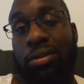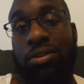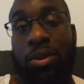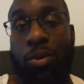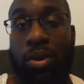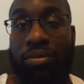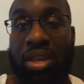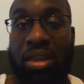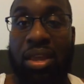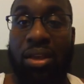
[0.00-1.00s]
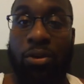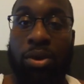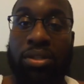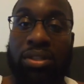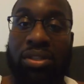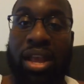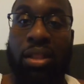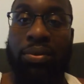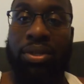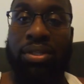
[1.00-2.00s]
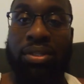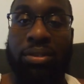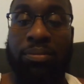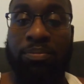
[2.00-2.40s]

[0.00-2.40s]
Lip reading: So if they increase the salaries